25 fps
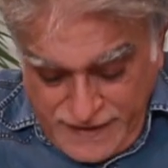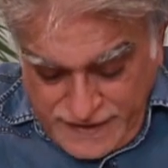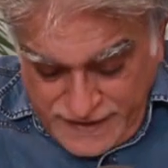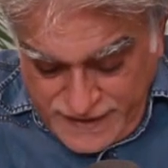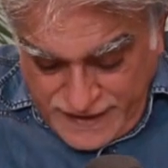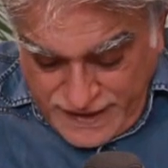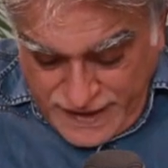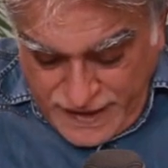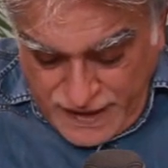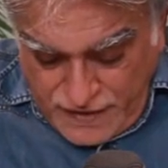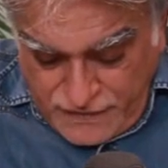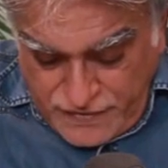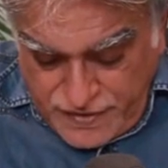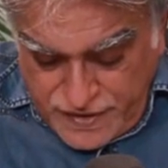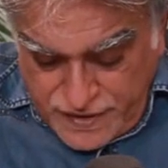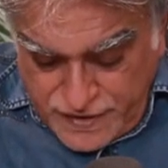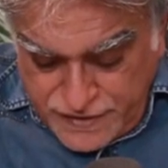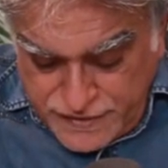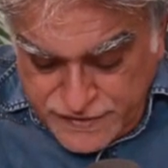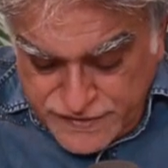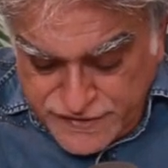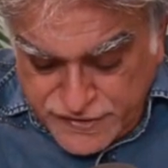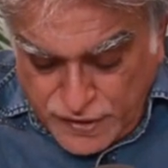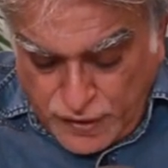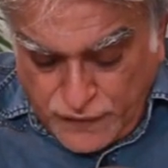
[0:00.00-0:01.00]
The
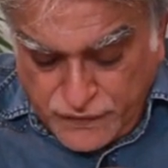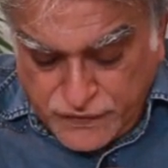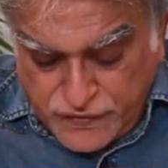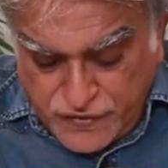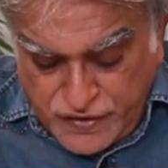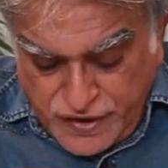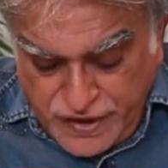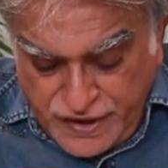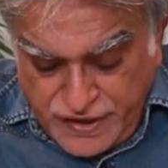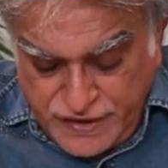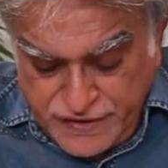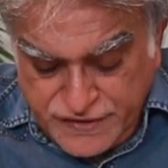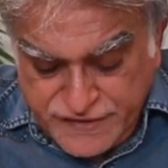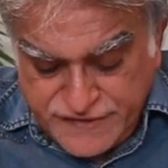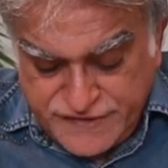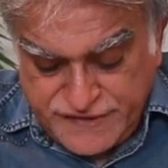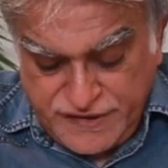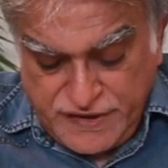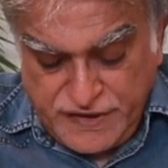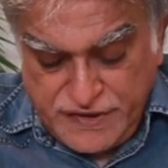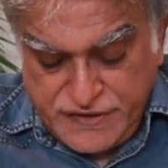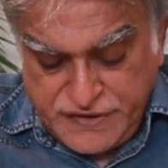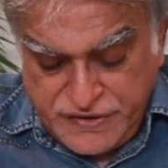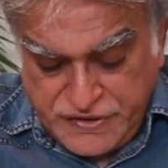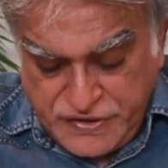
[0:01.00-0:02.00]
evidence of things
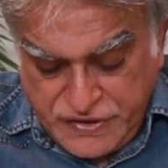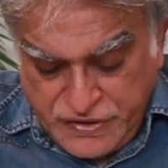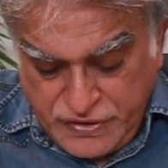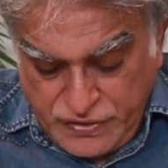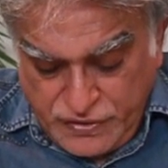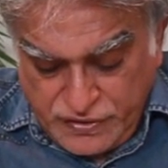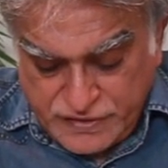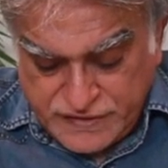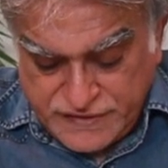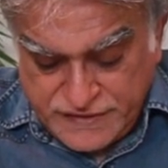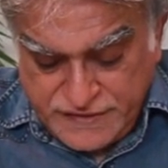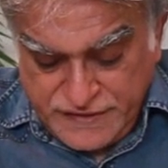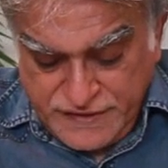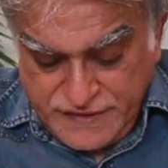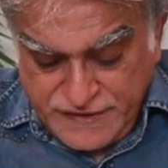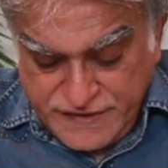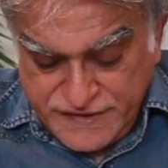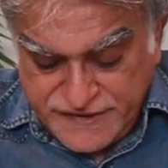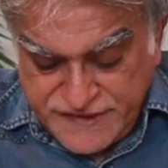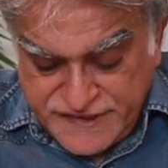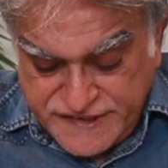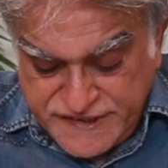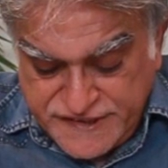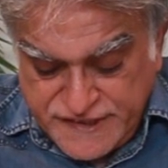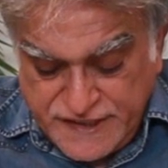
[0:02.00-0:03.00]
not
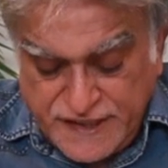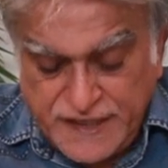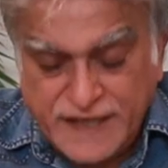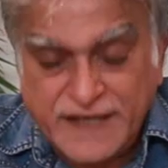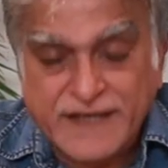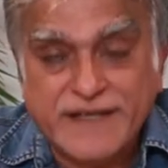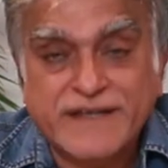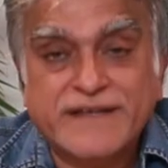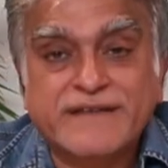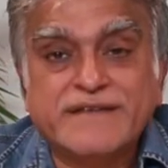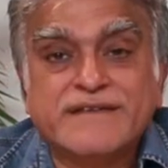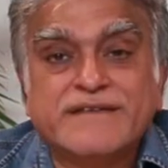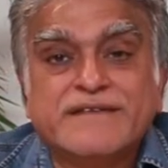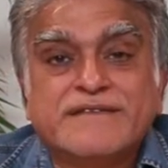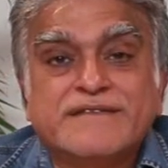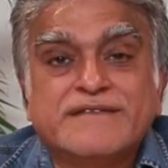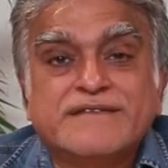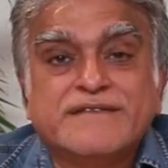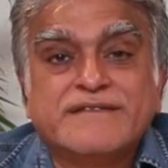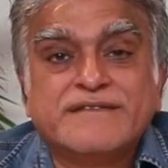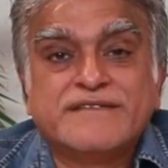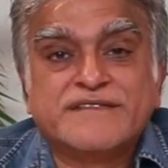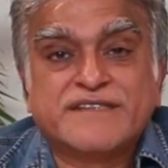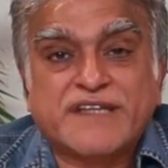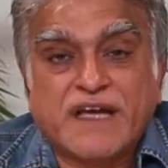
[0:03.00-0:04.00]
seen.
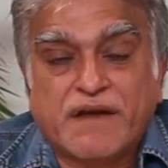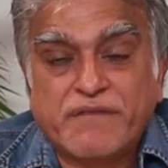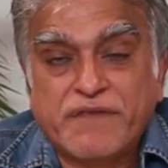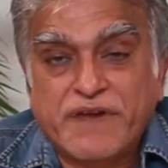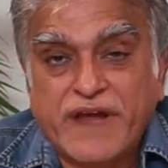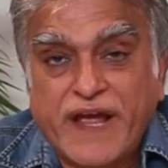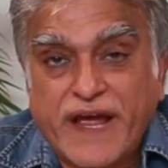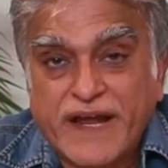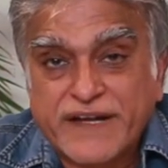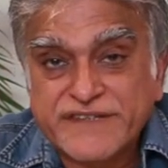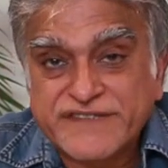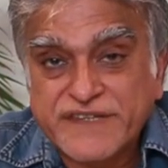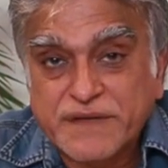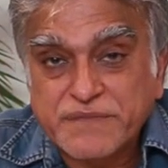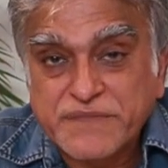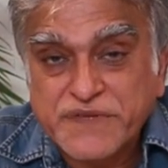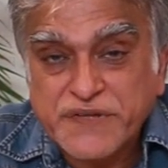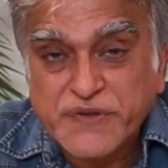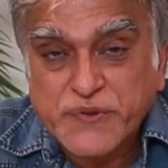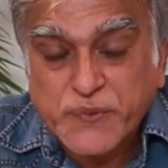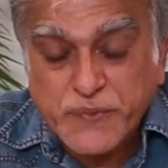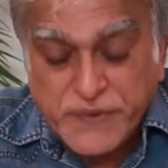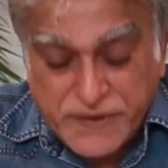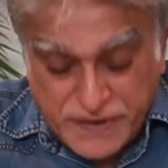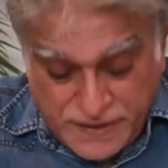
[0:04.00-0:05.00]
Shall we add
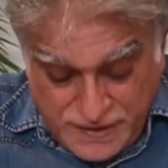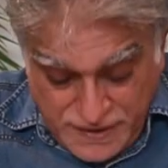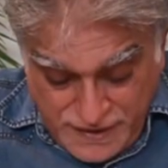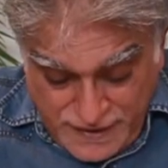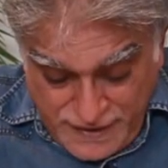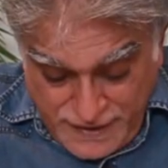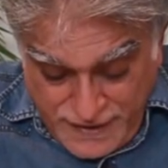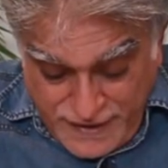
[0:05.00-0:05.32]
something to it?